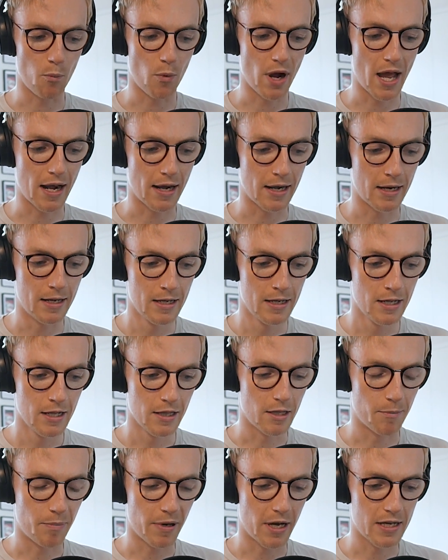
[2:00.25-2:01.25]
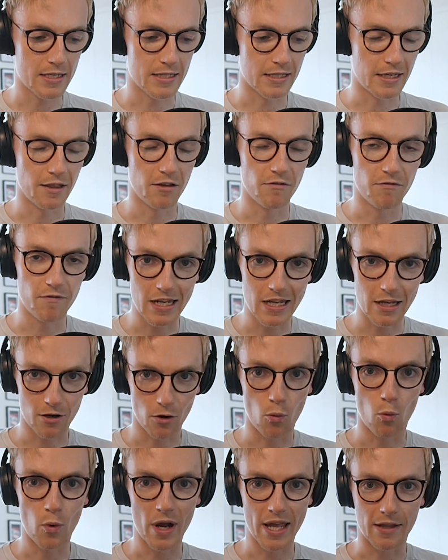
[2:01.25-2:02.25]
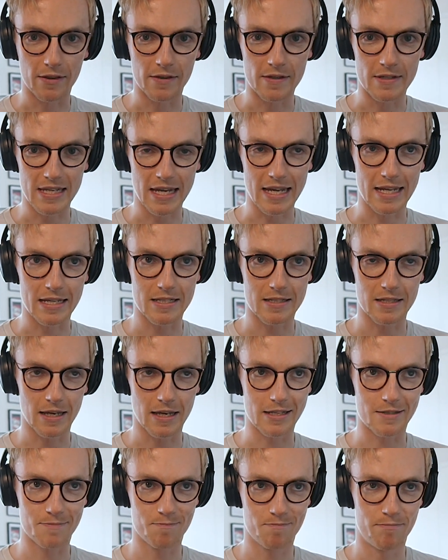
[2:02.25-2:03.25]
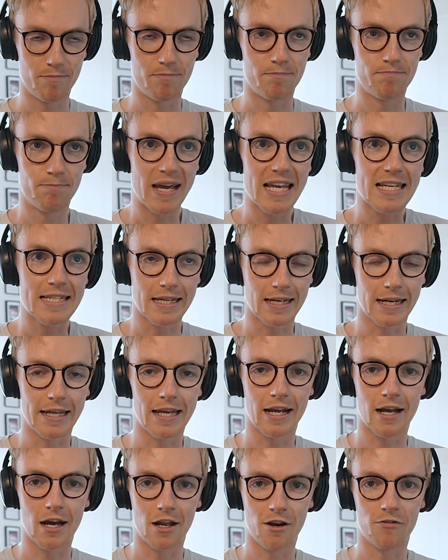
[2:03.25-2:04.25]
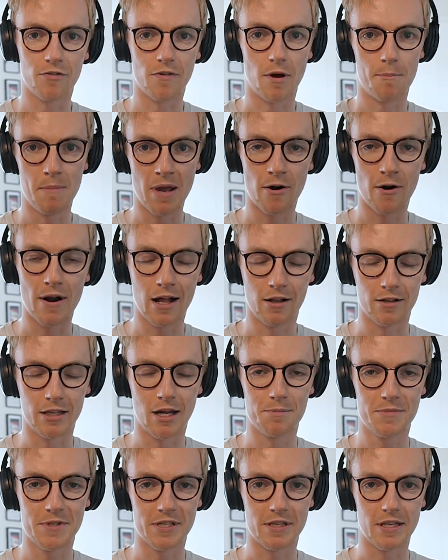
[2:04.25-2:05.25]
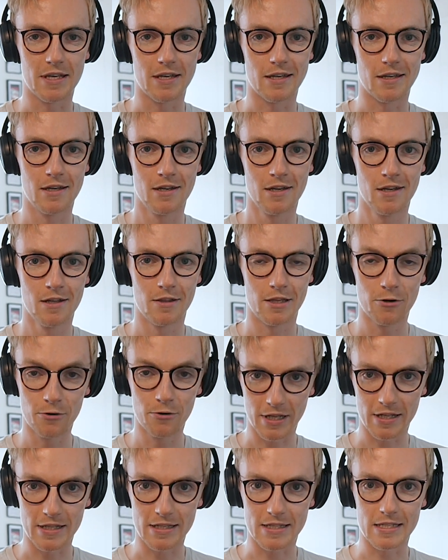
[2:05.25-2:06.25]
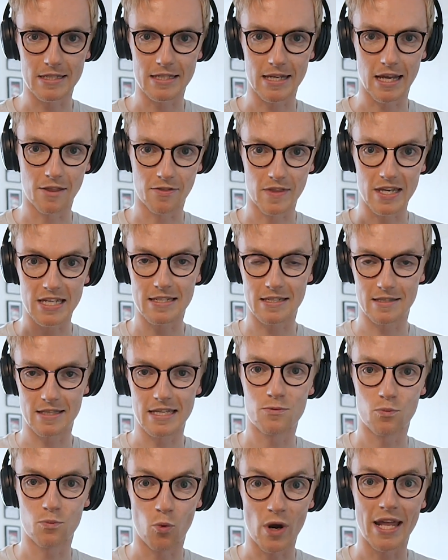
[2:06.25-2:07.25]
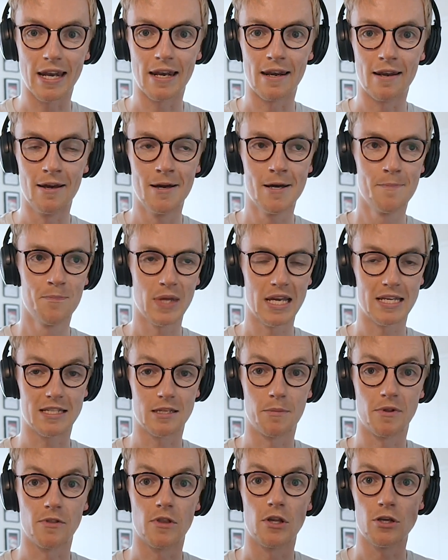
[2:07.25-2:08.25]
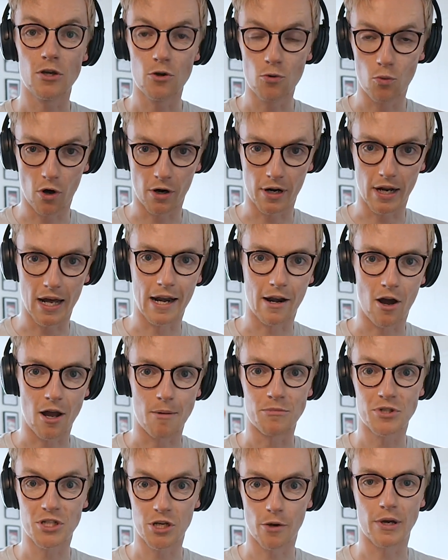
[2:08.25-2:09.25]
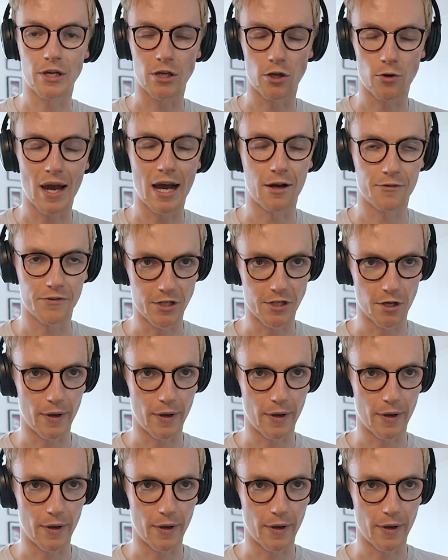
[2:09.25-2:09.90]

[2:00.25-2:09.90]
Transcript: And when the person in the video wins, it's basically a kind of mirror held up to the audience and saying this win is something that you want, and I'm showing you how to